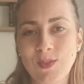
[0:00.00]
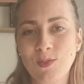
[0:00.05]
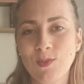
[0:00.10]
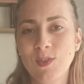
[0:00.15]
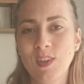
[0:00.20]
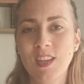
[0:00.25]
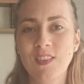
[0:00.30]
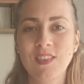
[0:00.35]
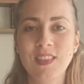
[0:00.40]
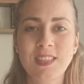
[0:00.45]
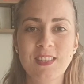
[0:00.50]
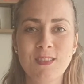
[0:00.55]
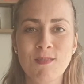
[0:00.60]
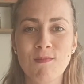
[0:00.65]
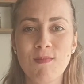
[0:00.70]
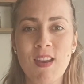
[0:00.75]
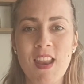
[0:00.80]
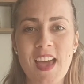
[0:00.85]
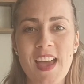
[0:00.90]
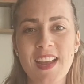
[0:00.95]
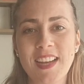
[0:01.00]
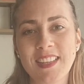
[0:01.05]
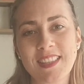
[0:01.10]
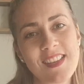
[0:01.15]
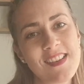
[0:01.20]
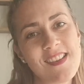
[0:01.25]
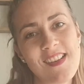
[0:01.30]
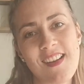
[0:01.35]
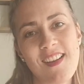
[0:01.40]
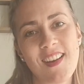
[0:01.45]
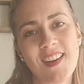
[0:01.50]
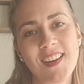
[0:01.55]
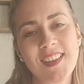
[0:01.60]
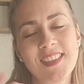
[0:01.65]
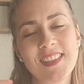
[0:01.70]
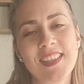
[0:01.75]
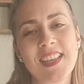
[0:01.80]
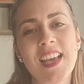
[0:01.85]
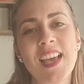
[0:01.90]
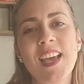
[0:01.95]
to give us some likes and
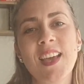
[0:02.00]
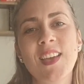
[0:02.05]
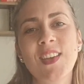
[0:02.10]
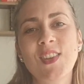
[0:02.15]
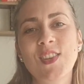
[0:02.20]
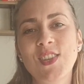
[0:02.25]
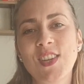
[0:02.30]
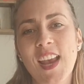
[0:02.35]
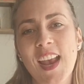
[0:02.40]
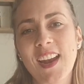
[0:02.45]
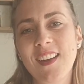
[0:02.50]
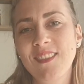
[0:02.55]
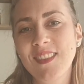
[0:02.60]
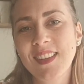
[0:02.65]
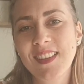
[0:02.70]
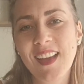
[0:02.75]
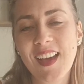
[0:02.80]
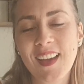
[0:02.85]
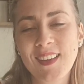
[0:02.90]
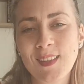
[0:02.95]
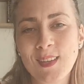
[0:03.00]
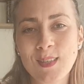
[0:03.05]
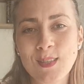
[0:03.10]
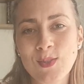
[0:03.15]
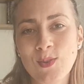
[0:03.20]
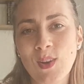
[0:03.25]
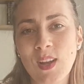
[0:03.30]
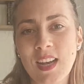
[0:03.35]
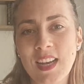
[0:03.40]
hearts, share with others who are